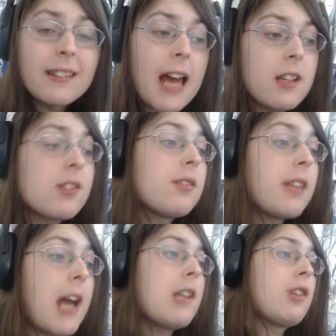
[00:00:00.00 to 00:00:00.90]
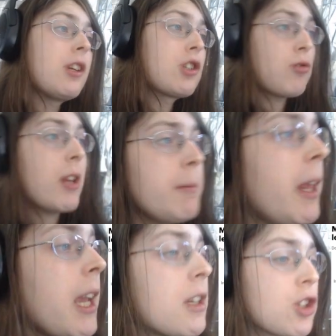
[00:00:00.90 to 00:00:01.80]
That is an
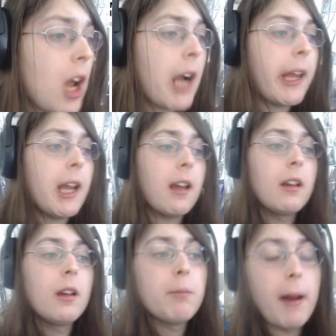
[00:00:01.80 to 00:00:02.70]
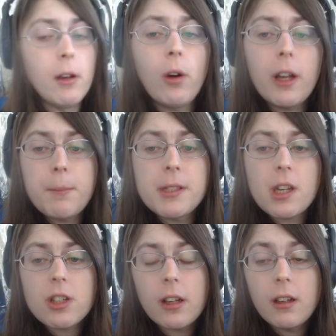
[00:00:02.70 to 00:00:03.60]
extremely shocking minority
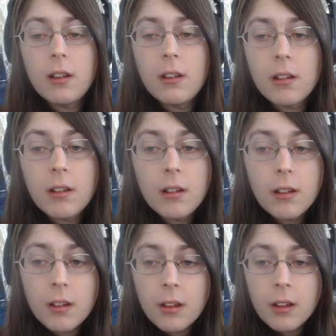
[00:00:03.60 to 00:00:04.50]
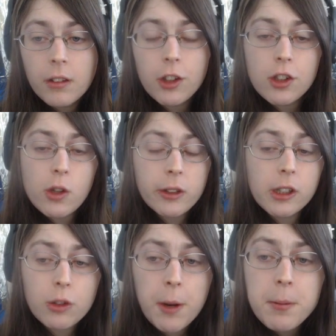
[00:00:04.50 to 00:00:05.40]
position. That there's only a
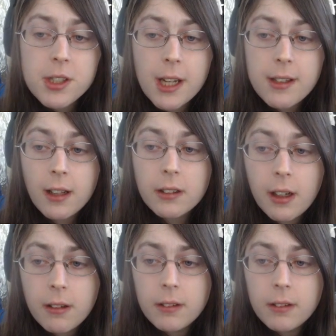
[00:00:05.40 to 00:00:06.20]
3% delta.